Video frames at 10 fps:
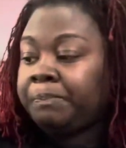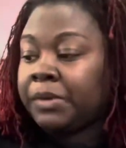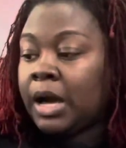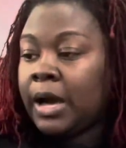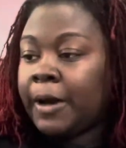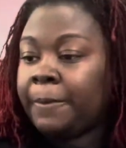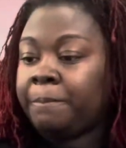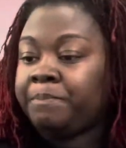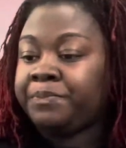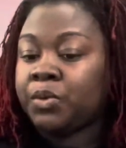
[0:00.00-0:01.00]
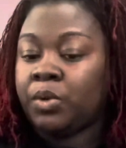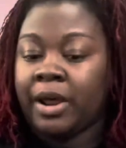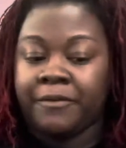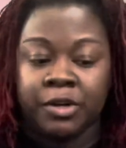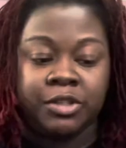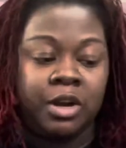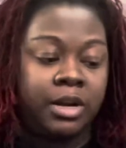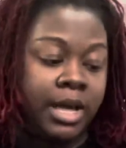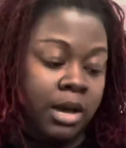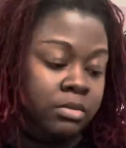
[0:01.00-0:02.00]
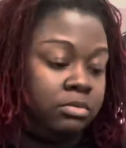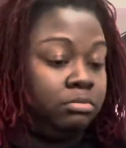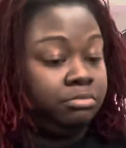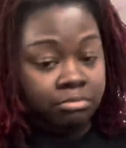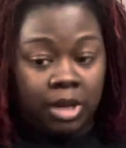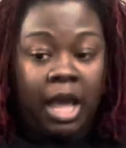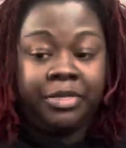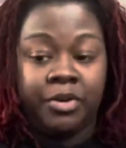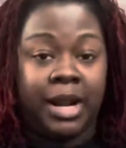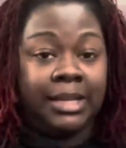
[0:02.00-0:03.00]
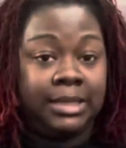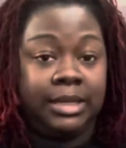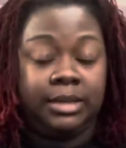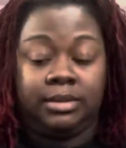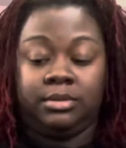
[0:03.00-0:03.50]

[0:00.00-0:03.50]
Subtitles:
When I first started out, I thought I did.